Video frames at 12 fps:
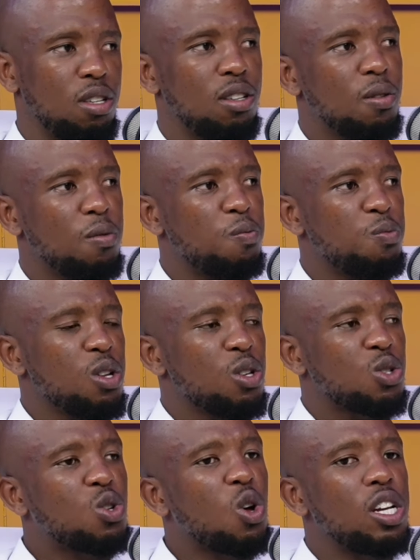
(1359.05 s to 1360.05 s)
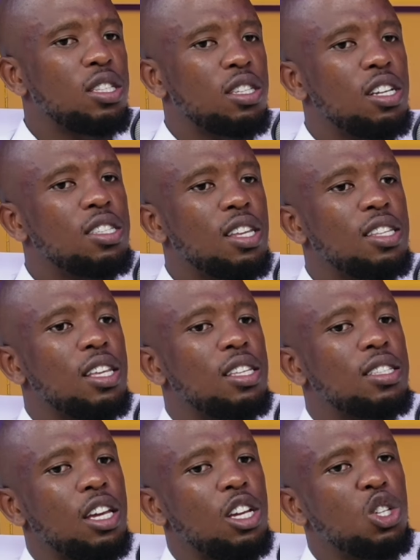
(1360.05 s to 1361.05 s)
Eish. So it's it's it's it's
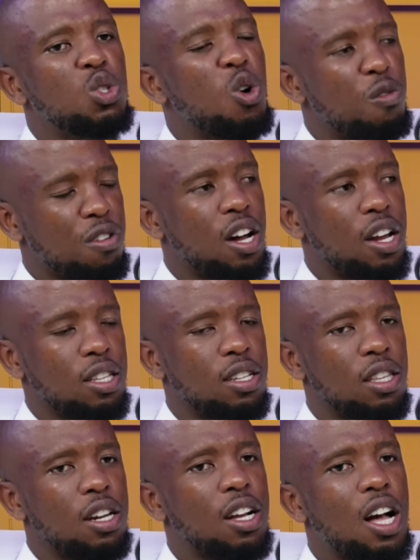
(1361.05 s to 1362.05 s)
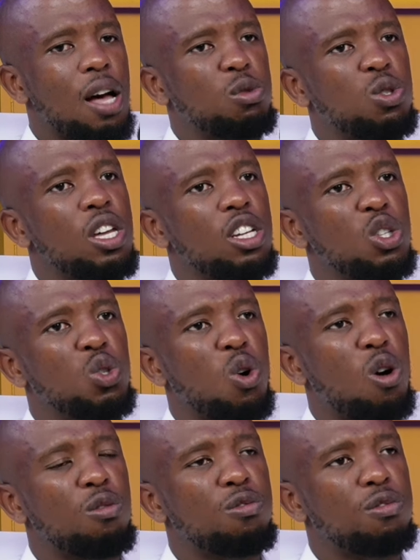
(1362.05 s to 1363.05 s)
an issue of character. Then it comes to the issue
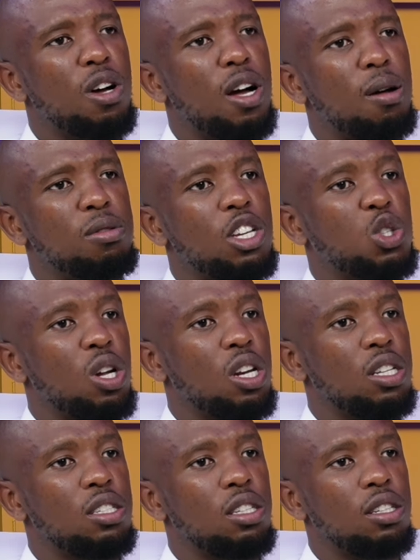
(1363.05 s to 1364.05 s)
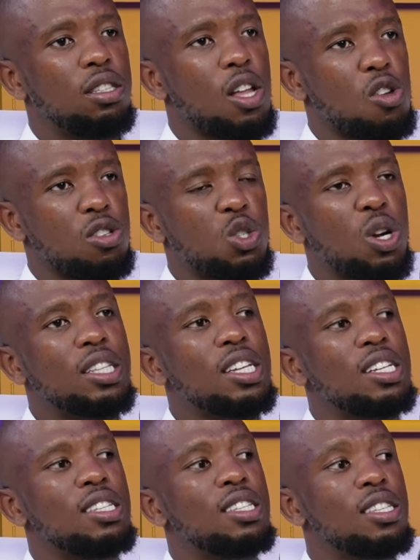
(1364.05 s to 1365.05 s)
of uh, sexuality. Now, mm. sexuality mm.
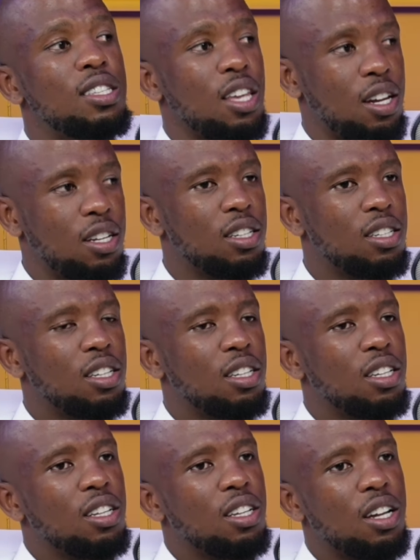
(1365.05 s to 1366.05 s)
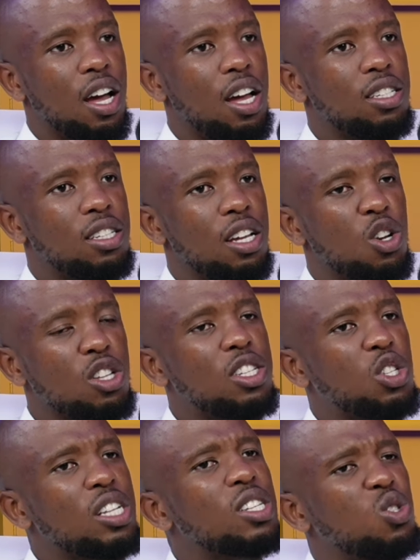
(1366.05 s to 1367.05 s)
is sin, mm. right? Not
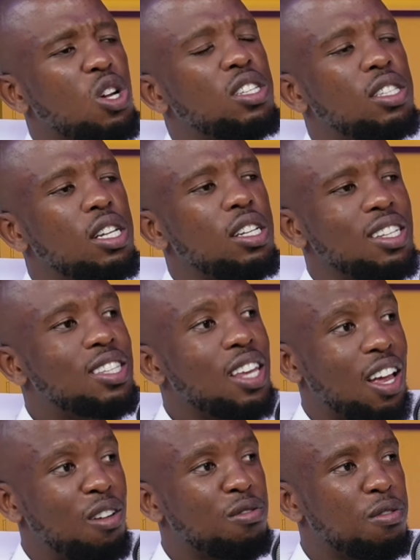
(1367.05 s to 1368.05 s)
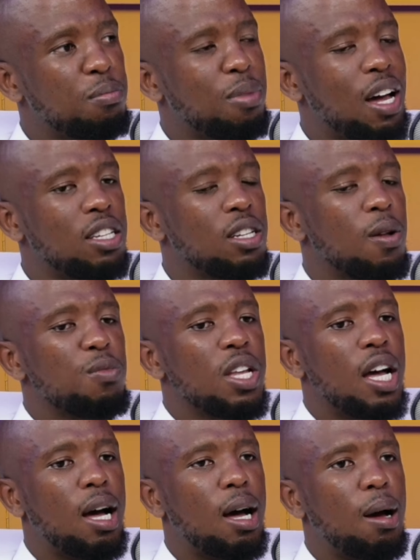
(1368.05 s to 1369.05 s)
sexuality is not sin itself, but mm.
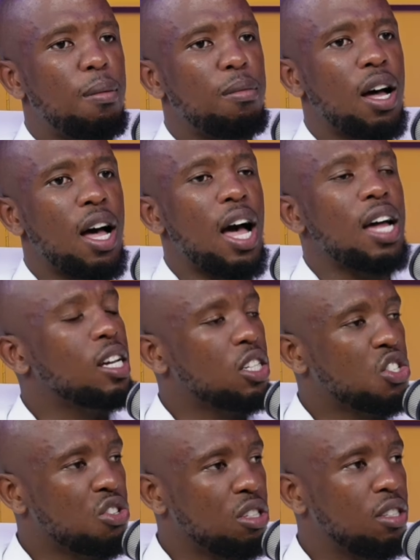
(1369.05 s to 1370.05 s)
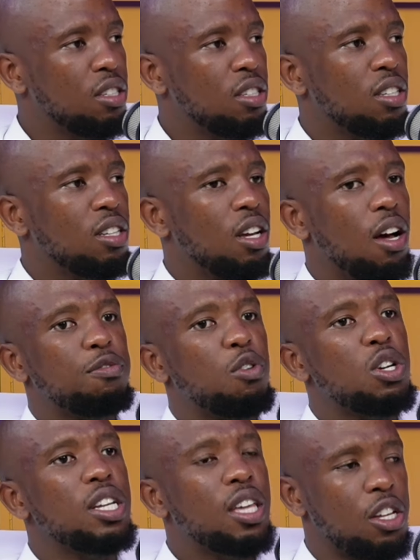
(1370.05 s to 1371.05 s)
um, adultery, uh,
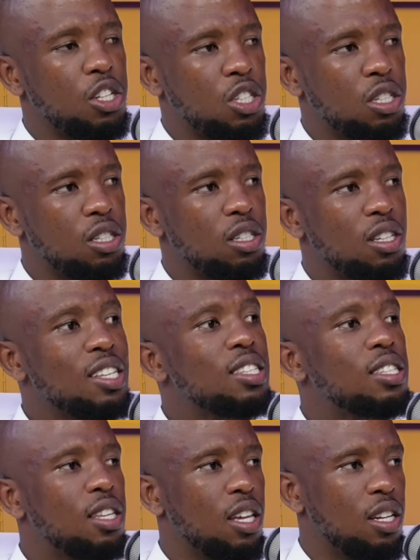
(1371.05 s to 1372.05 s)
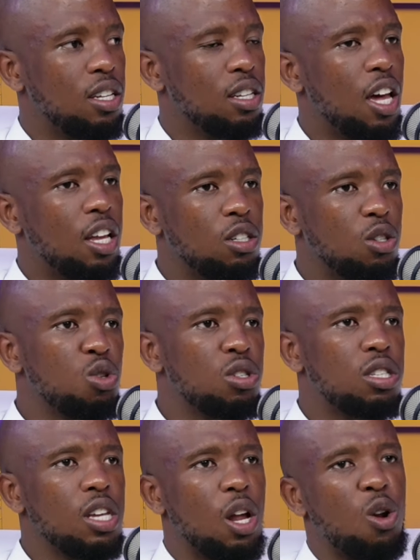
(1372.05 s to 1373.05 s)
fornication mm. is sin, and you
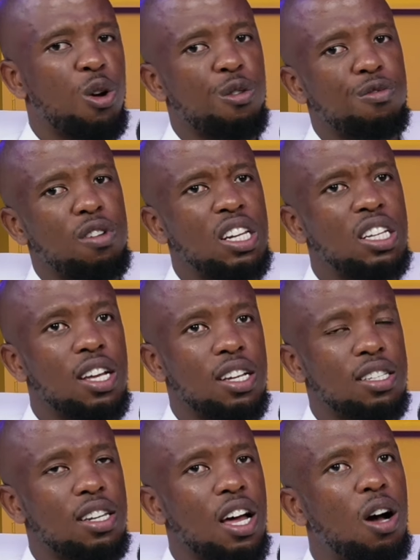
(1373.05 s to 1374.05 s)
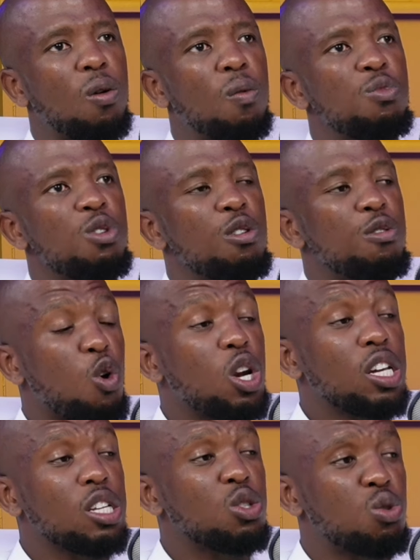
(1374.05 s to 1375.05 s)
see a lot of leaders now
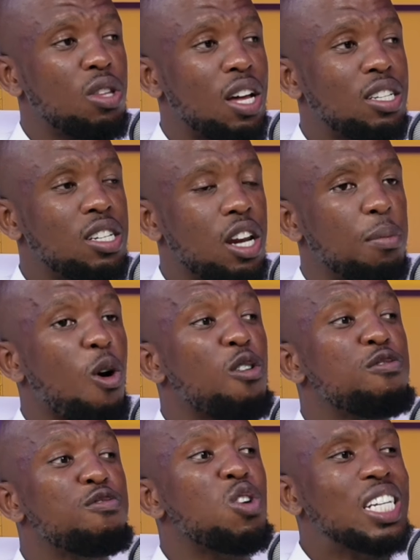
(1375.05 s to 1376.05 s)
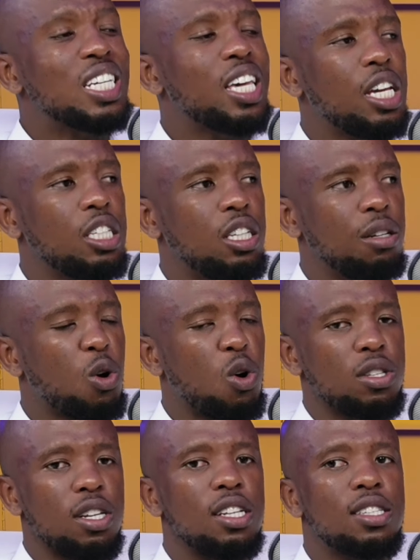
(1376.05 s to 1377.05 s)
falling into that trap of fornication because
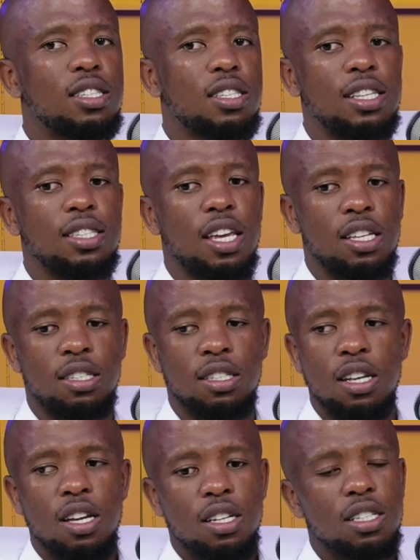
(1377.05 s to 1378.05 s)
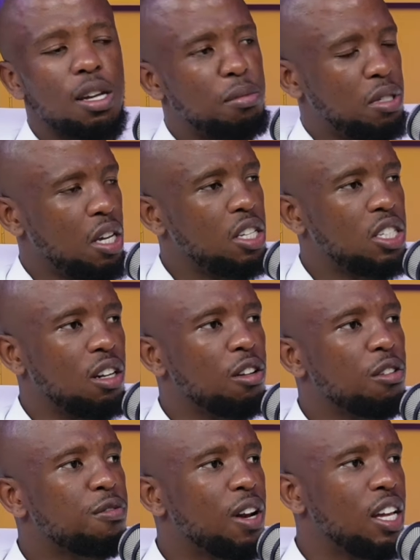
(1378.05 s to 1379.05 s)
it mm. starts as temptation, yeah.